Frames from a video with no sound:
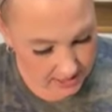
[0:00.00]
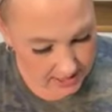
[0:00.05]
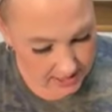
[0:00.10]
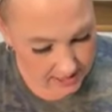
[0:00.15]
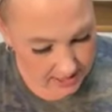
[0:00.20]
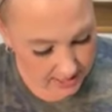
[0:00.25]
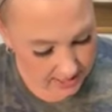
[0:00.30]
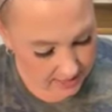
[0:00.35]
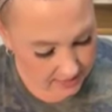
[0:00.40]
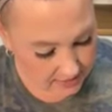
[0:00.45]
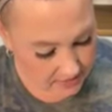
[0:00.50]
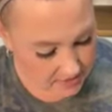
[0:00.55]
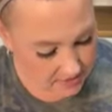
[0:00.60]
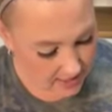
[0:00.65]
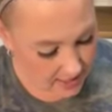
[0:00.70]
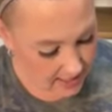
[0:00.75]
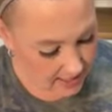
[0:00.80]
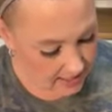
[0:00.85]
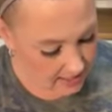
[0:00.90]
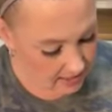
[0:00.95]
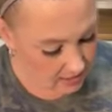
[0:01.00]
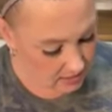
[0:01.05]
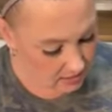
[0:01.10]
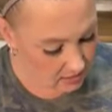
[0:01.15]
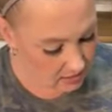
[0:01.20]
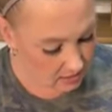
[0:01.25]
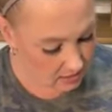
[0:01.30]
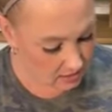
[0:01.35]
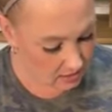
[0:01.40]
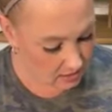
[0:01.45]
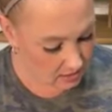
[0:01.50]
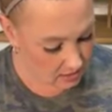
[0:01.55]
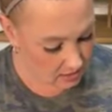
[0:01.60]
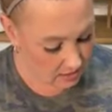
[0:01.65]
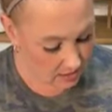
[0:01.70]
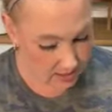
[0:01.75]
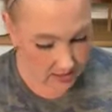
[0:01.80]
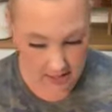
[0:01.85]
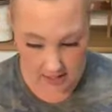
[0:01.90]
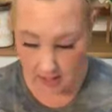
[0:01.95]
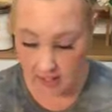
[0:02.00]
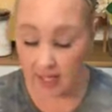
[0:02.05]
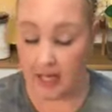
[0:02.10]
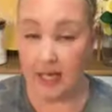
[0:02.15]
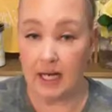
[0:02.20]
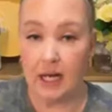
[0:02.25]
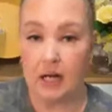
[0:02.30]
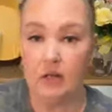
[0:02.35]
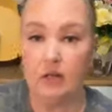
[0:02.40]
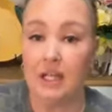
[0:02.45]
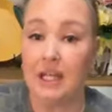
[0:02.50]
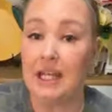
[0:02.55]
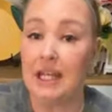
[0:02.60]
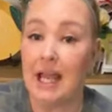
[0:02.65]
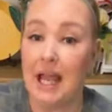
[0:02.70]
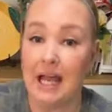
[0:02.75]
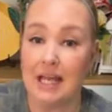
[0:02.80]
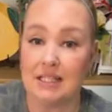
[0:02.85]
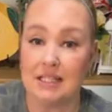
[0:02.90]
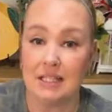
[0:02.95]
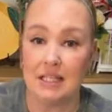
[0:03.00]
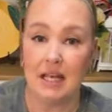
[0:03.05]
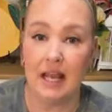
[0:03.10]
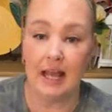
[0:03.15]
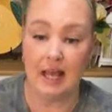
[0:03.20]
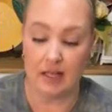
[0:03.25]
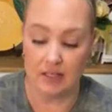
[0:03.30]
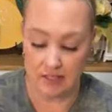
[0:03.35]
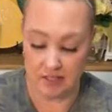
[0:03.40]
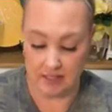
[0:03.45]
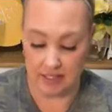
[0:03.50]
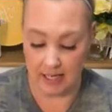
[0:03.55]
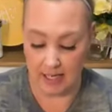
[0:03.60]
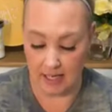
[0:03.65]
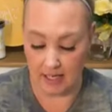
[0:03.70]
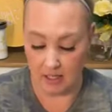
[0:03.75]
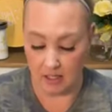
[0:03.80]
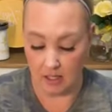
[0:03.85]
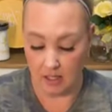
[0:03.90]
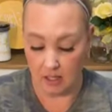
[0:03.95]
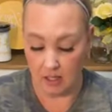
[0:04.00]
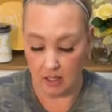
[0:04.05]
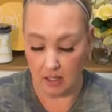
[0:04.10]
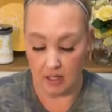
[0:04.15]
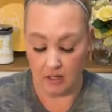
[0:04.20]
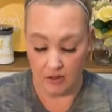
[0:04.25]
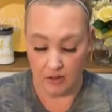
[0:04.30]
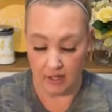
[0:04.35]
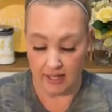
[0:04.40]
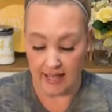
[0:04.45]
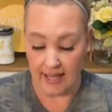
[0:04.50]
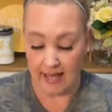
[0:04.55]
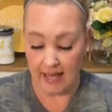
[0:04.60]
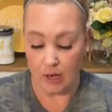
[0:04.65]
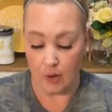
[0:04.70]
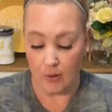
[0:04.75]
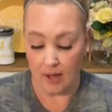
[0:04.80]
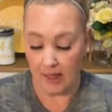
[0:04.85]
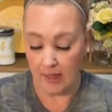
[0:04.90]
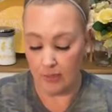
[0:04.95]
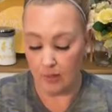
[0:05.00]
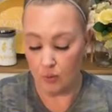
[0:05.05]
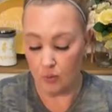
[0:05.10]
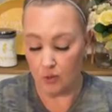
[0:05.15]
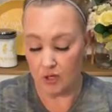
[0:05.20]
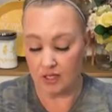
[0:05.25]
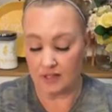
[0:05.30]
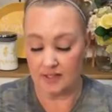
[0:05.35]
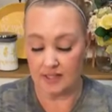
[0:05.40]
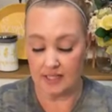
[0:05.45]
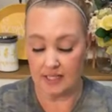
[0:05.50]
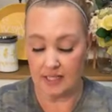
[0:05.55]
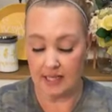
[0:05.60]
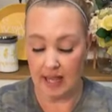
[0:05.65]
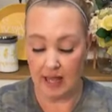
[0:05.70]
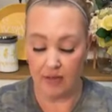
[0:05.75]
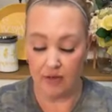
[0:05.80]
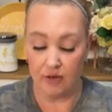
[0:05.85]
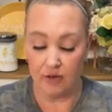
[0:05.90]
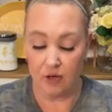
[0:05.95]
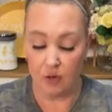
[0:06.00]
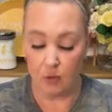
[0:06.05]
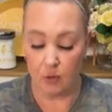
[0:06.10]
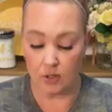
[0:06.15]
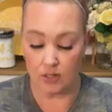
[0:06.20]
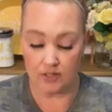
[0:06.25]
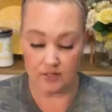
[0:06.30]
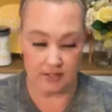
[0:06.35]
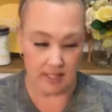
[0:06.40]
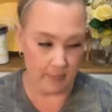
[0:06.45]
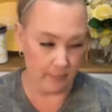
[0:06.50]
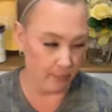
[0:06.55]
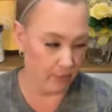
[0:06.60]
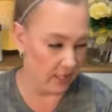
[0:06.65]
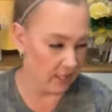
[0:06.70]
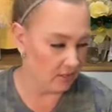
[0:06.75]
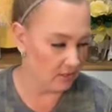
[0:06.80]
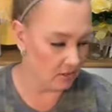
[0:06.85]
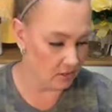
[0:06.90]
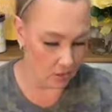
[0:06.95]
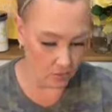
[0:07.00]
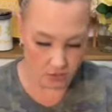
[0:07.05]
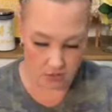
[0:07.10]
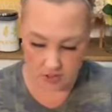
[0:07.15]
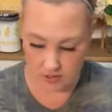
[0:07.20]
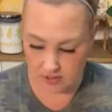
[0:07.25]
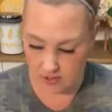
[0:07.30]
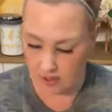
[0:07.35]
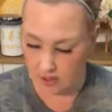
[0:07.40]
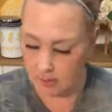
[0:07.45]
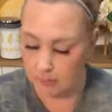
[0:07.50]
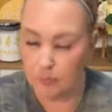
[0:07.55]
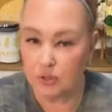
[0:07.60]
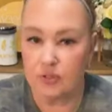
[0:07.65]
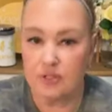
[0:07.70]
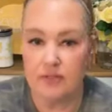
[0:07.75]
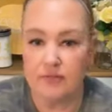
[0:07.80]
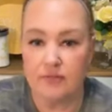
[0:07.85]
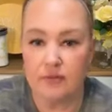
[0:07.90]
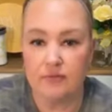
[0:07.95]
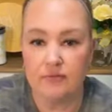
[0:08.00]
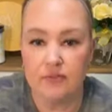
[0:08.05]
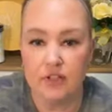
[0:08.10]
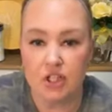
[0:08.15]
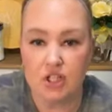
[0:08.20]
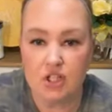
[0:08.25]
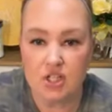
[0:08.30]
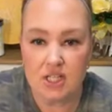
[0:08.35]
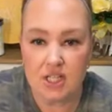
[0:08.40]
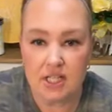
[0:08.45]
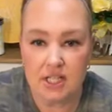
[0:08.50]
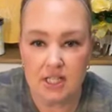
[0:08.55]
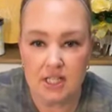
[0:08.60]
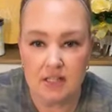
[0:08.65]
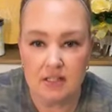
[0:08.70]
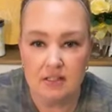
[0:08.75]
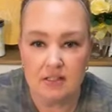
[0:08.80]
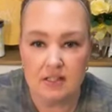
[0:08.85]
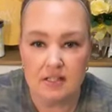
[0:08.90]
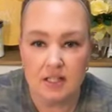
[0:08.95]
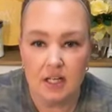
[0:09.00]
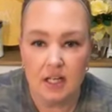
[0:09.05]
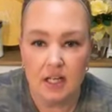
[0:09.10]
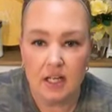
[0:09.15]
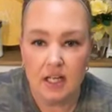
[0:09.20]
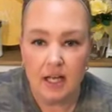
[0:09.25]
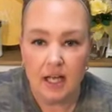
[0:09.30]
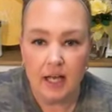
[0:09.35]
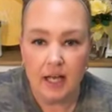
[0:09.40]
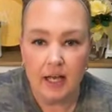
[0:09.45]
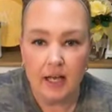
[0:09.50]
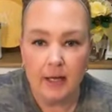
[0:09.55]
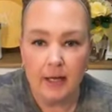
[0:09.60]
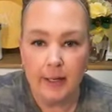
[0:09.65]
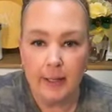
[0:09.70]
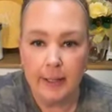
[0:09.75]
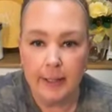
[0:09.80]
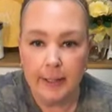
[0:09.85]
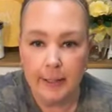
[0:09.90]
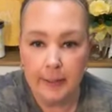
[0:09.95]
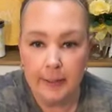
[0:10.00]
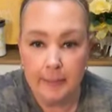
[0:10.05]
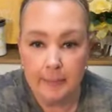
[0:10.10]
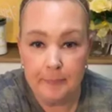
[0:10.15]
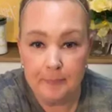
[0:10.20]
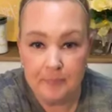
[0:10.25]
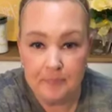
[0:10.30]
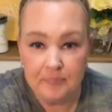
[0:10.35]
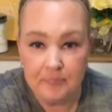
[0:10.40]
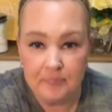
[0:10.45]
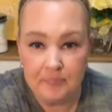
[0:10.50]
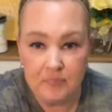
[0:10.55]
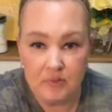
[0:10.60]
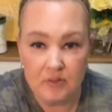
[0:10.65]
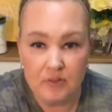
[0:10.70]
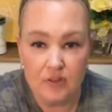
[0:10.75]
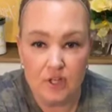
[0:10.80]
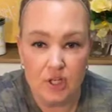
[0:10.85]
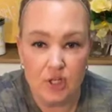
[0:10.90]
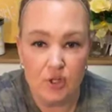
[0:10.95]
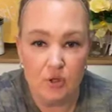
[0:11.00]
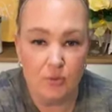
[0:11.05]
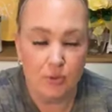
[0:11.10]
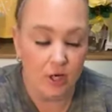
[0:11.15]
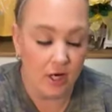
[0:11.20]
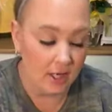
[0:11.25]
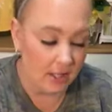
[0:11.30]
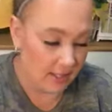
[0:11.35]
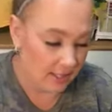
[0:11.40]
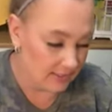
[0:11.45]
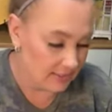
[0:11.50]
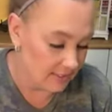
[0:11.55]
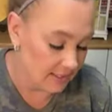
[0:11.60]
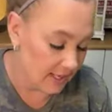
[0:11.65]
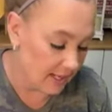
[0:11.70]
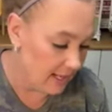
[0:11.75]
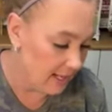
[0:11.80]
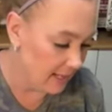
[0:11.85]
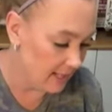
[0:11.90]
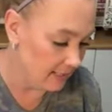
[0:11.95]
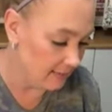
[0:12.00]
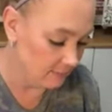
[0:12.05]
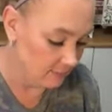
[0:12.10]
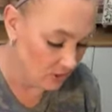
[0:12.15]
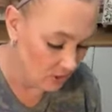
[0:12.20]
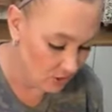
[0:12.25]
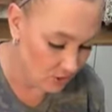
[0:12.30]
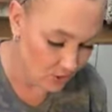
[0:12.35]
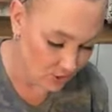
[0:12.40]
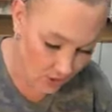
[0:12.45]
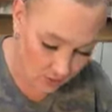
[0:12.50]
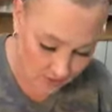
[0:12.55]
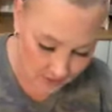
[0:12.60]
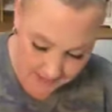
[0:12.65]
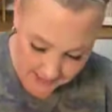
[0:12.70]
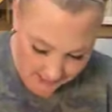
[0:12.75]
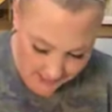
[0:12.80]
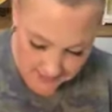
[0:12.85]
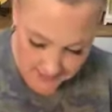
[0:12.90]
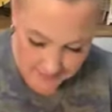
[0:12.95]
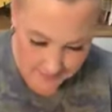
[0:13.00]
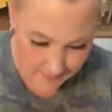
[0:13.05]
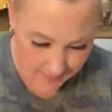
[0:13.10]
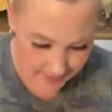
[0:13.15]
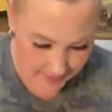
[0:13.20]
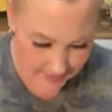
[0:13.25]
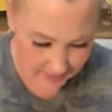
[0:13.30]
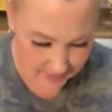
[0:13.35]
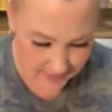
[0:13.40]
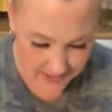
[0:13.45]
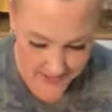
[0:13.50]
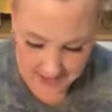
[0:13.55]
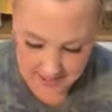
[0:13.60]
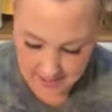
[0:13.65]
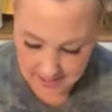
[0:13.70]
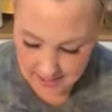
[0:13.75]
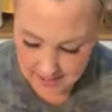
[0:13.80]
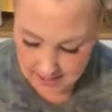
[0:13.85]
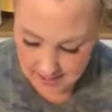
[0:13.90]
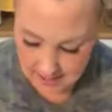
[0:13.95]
He has that in a cutout. He has it as like the cow and the words together or separate. So there's a couple different versions. The new products I'm so excited about.